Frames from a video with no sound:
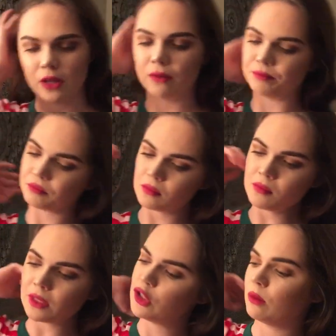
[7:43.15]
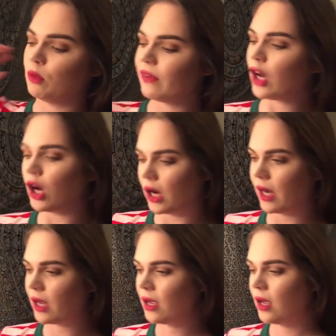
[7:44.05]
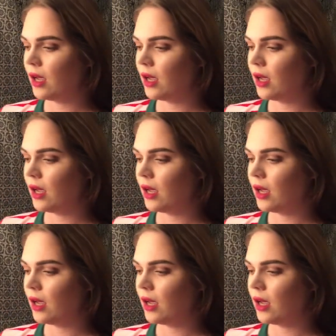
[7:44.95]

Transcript: though. So, moving on.